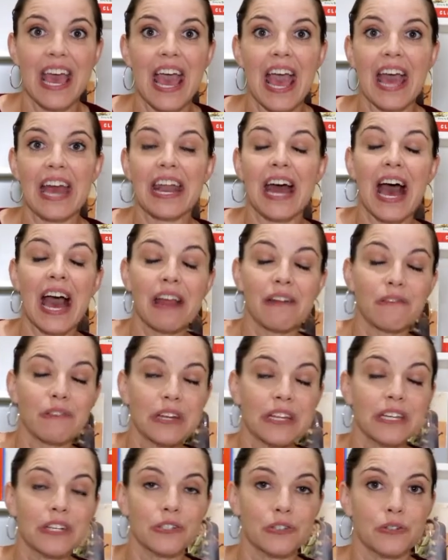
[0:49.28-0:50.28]
And I
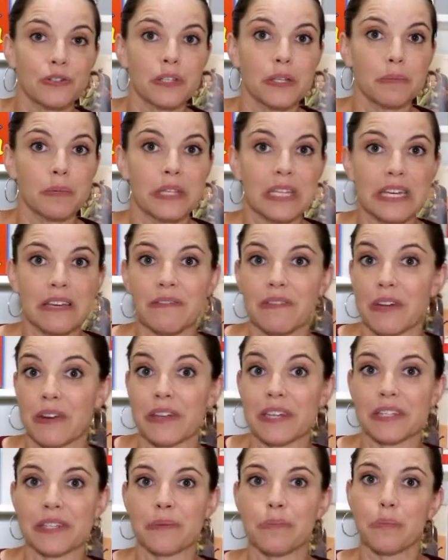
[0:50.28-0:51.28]
really truly believe there
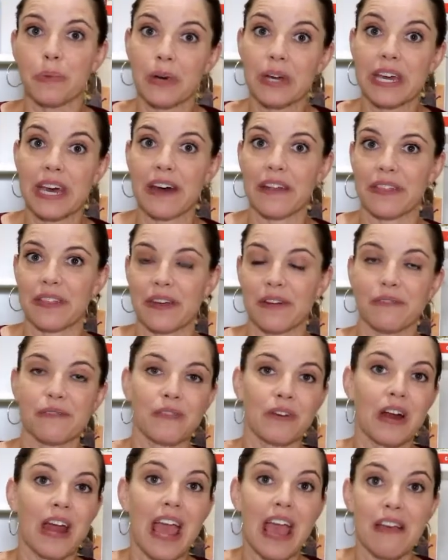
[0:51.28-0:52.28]
is a book out there
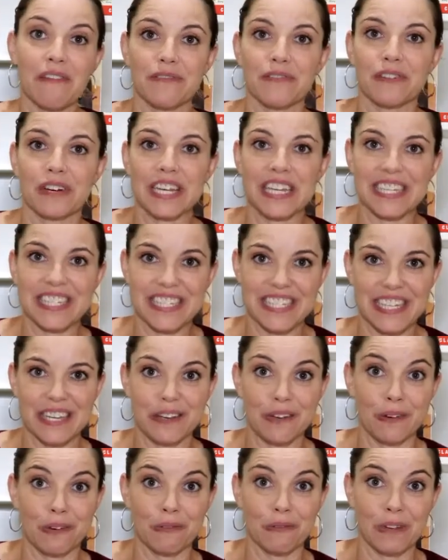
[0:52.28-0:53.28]
for every
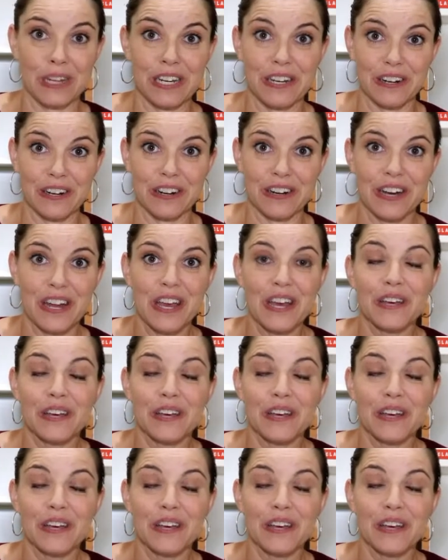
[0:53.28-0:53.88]
single reader.